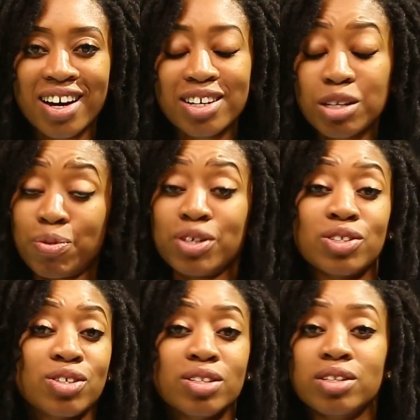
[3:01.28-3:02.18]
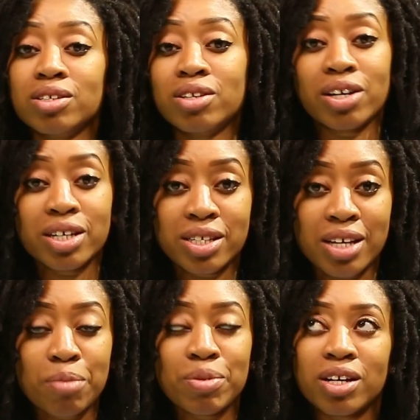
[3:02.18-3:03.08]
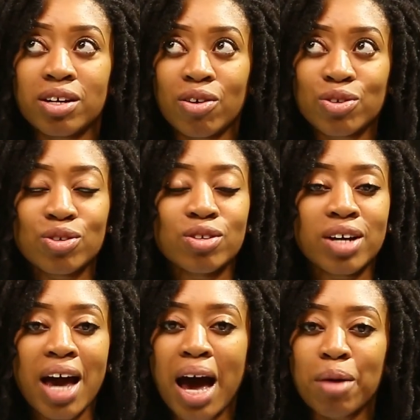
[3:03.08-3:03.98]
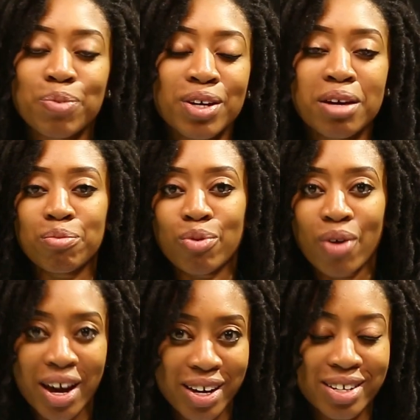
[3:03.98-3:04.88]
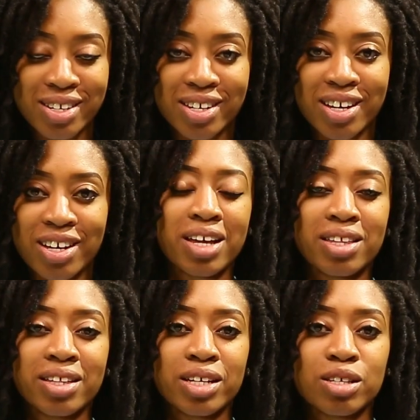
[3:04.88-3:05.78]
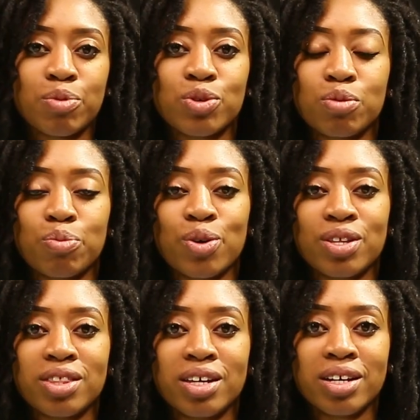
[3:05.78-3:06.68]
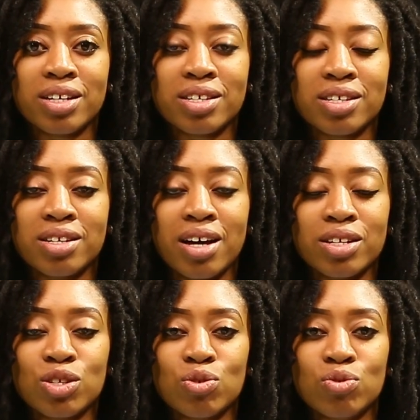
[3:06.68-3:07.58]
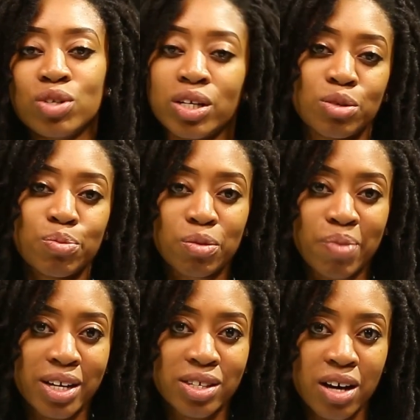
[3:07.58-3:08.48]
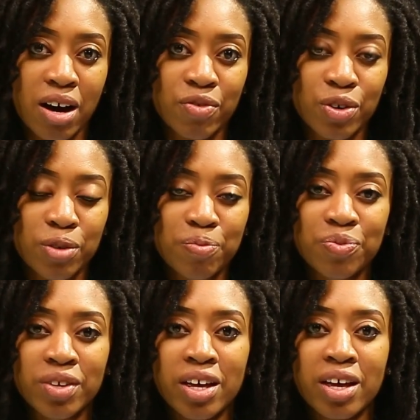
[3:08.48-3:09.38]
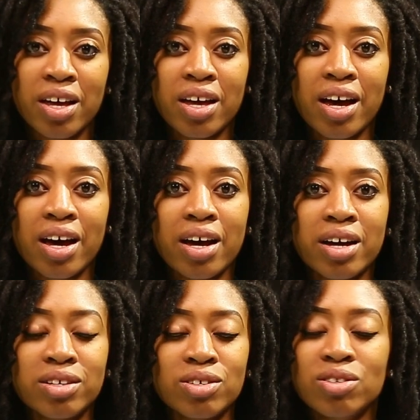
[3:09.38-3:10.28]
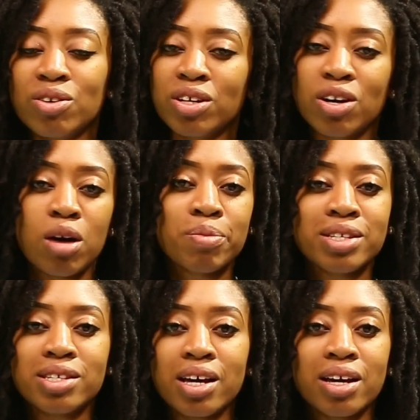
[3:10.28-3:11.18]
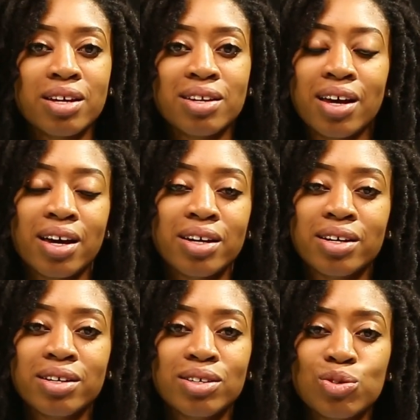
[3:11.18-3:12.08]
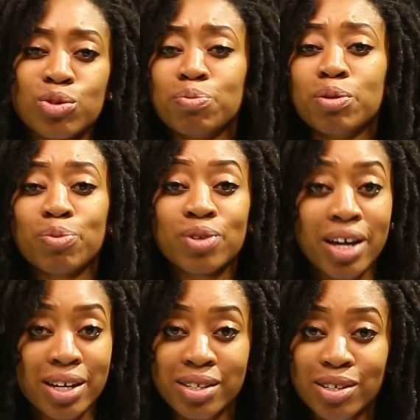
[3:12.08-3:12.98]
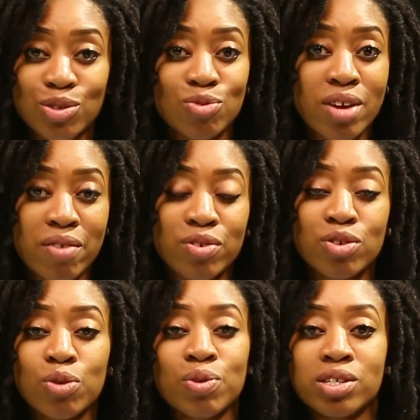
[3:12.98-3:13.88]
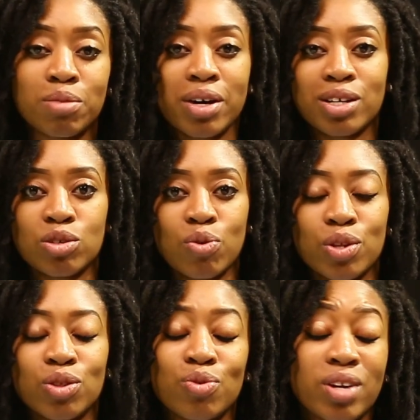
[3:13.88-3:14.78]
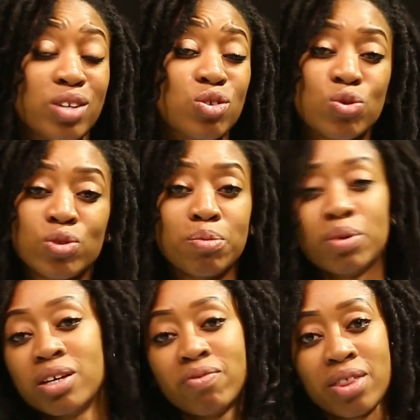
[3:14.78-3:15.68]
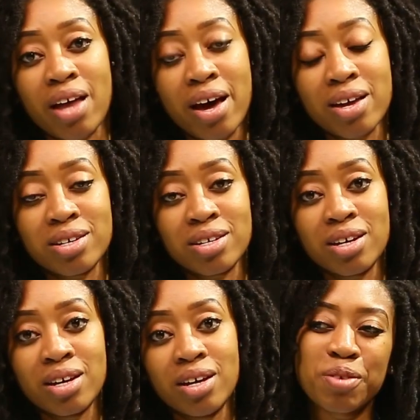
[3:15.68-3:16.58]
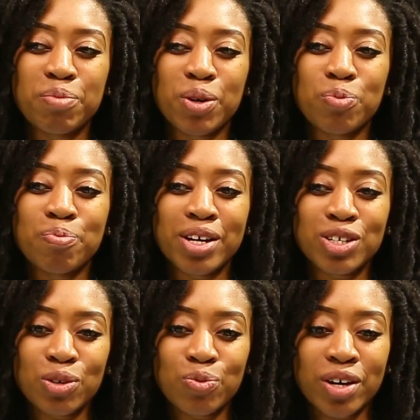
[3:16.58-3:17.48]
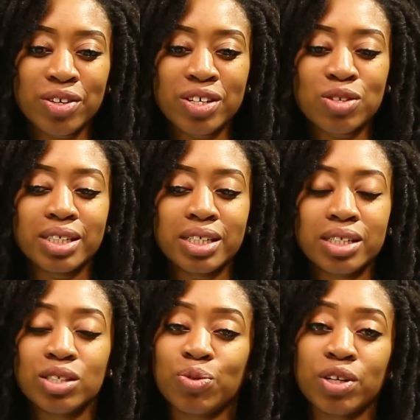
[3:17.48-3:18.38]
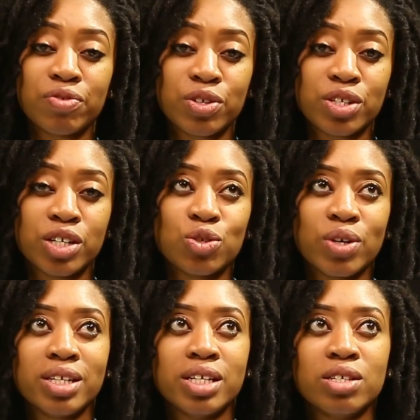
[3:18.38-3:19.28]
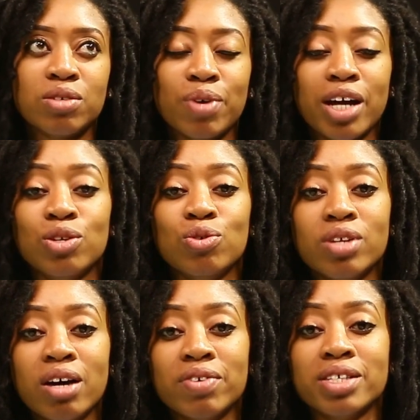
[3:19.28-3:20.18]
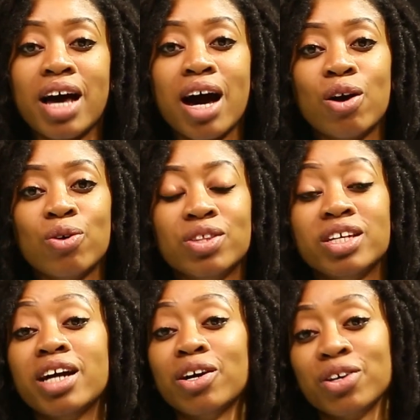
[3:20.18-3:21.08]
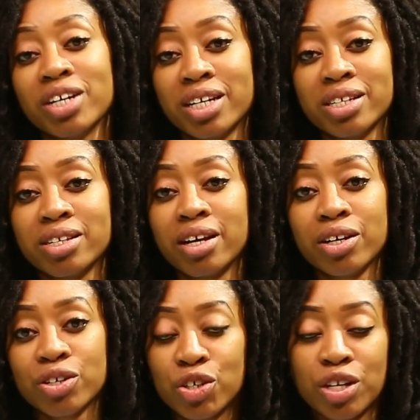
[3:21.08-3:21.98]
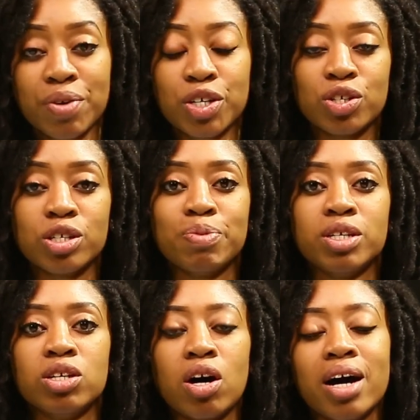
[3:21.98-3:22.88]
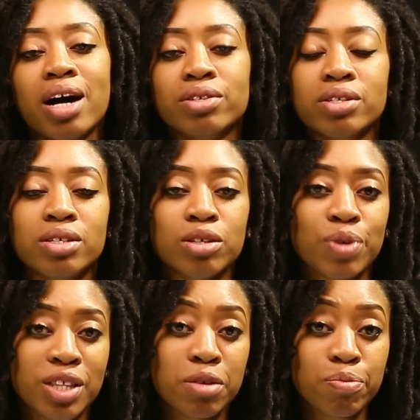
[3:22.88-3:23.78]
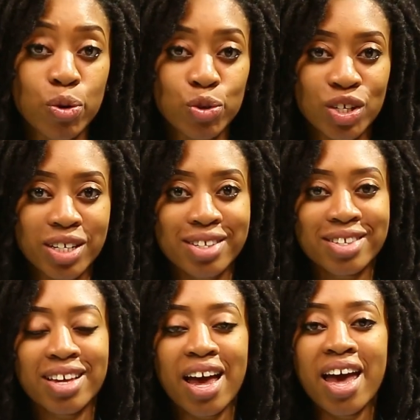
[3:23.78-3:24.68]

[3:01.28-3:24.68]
Depression could look dark and sad, but it can also look happy bright. I think that's the most important thing, is not to judge a book by its cover. And the common saying, like, treat people nice because you never know what somebody's going through, and I truly believe in that. But mental wellness in the 21st century, at least what I do love is how the younger kids, the younger generation is being taught how to deal with emotions,